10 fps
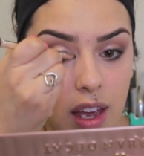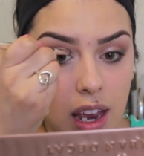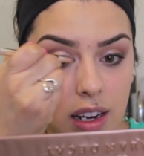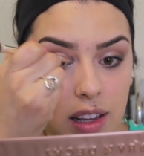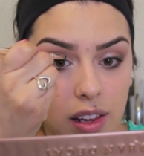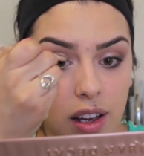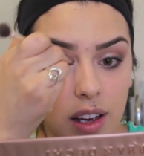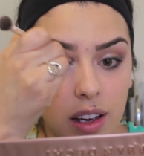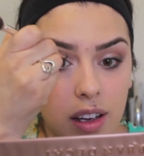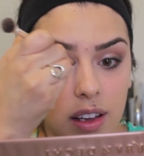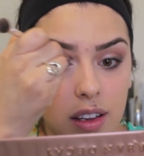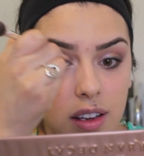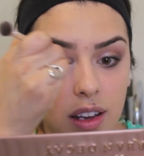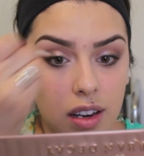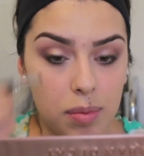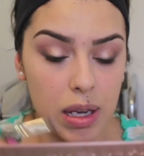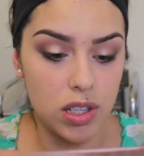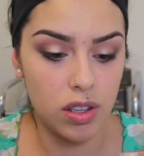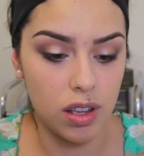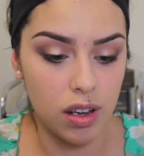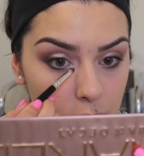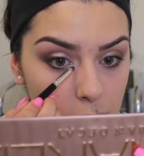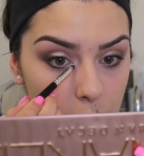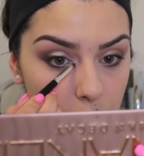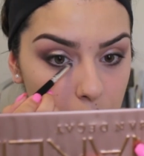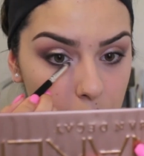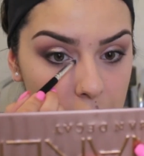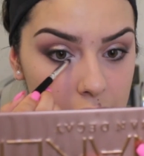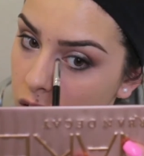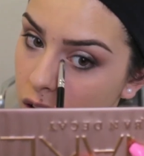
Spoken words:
any look. It makes you look more awake.